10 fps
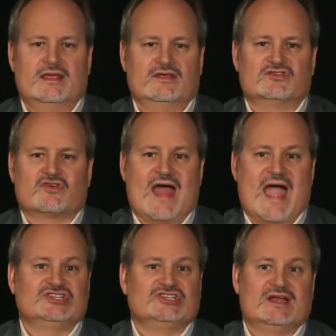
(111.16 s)
his
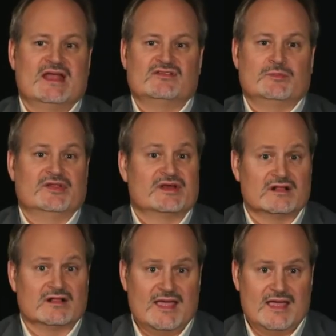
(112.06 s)
traction as a
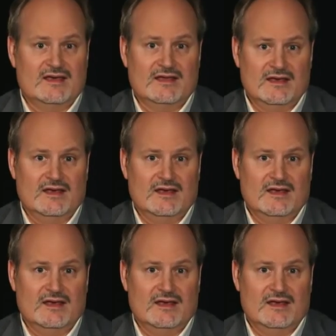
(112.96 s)
political candidate.